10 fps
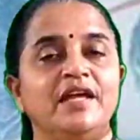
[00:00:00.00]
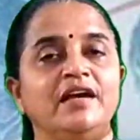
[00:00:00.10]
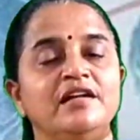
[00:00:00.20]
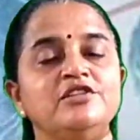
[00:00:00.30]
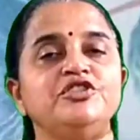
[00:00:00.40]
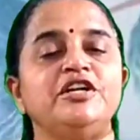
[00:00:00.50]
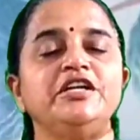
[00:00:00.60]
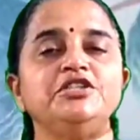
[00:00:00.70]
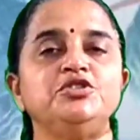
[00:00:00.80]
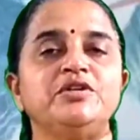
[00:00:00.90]
They cultured
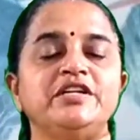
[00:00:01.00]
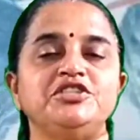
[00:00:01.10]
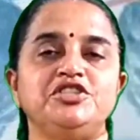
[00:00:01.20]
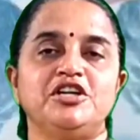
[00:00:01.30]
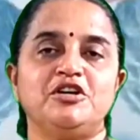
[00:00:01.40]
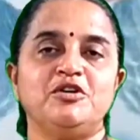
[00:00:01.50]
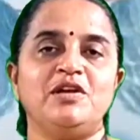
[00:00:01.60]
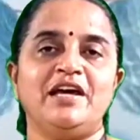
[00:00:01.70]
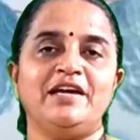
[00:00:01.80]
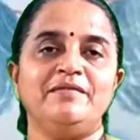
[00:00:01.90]
Escherichia
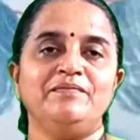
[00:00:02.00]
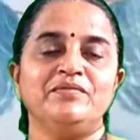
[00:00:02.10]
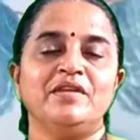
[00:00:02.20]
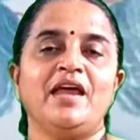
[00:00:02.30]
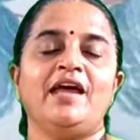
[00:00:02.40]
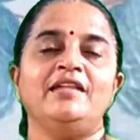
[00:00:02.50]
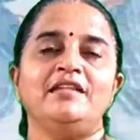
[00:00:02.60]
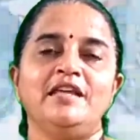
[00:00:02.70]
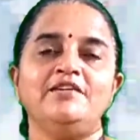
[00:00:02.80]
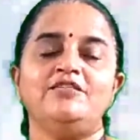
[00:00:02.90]
coli
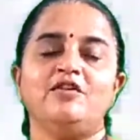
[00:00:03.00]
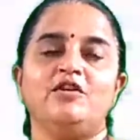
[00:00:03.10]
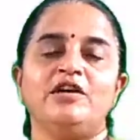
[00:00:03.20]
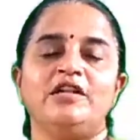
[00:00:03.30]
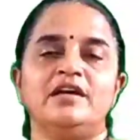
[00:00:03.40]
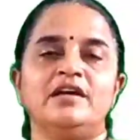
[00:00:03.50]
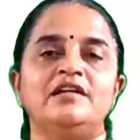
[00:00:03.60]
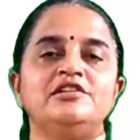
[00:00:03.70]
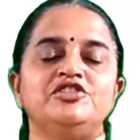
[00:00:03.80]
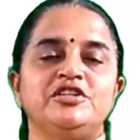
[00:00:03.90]
and they saw in the
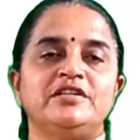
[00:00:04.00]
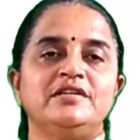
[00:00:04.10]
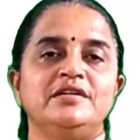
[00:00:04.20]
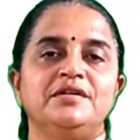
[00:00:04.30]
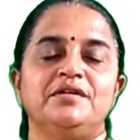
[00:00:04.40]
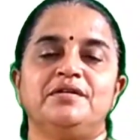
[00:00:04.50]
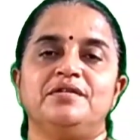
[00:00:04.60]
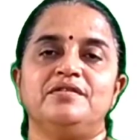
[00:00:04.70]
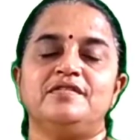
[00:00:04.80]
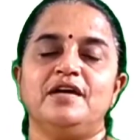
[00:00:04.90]
culture
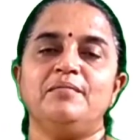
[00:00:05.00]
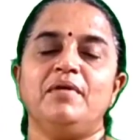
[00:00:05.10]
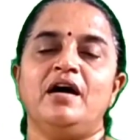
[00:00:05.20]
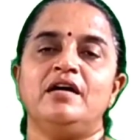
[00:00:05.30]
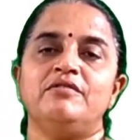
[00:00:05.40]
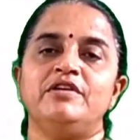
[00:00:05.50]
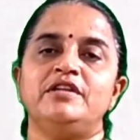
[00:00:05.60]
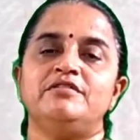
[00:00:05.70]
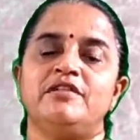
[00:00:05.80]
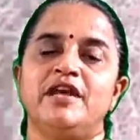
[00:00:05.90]
some are
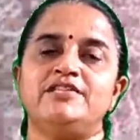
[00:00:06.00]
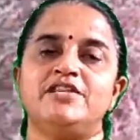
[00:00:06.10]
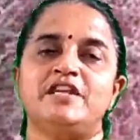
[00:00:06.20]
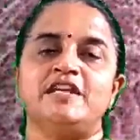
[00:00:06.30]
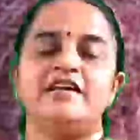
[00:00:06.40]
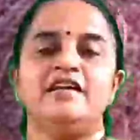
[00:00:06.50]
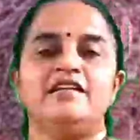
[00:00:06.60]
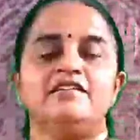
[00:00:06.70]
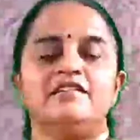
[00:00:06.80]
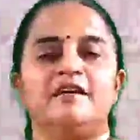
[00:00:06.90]
with
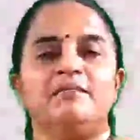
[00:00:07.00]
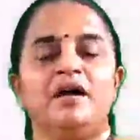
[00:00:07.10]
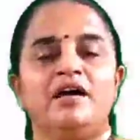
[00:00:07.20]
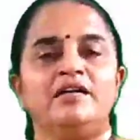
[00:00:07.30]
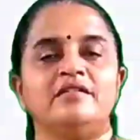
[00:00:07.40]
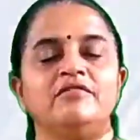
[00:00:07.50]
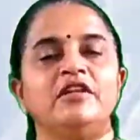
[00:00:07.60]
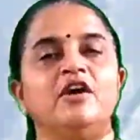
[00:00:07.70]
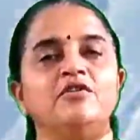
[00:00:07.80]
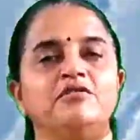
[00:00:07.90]
flagellae, some are
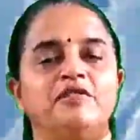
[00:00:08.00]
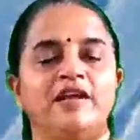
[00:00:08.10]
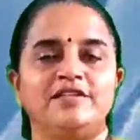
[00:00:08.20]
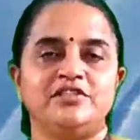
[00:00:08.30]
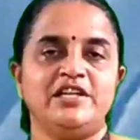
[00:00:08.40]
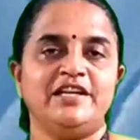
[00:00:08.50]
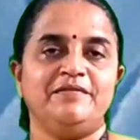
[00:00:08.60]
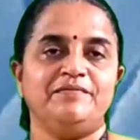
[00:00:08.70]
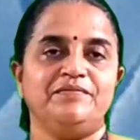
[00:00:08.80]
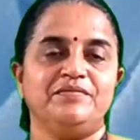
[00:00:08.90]
without
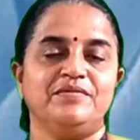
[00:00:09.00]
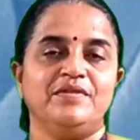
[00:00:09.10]
flagellae.